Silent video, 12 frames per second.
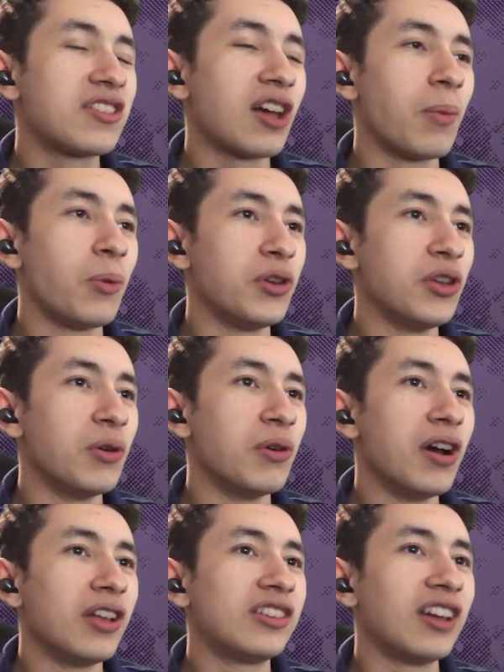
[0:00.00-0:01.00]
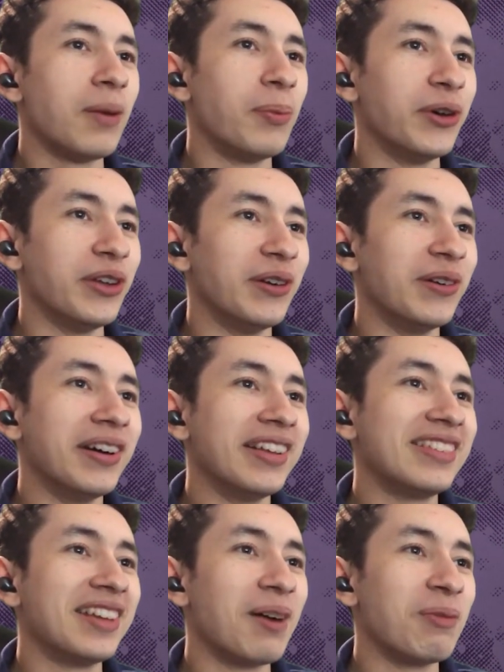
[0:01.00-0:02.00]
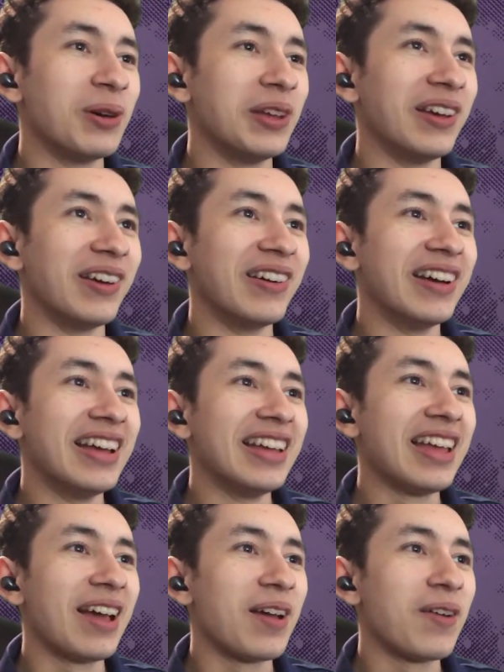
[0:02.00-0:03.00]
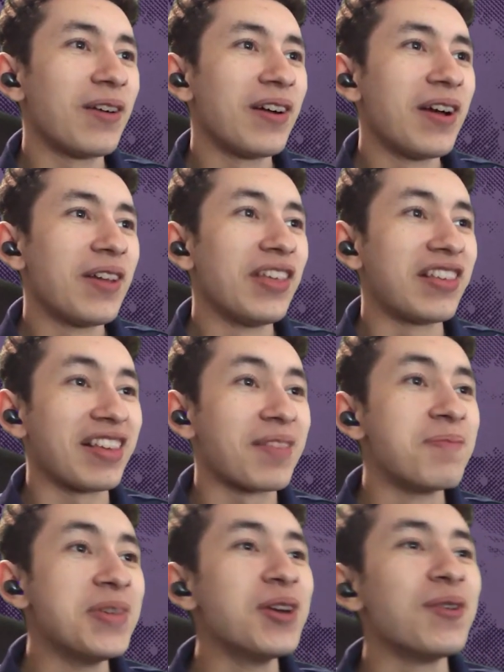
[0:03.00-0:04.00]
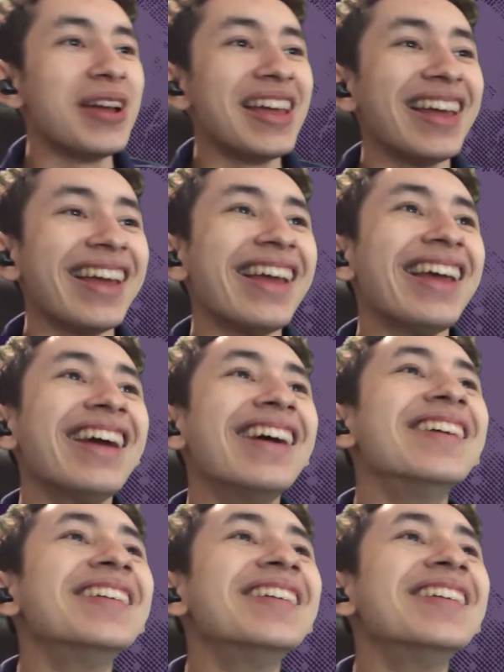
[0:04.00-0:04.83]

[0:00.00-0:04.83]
W, W, W. Yeah. This is Mewy?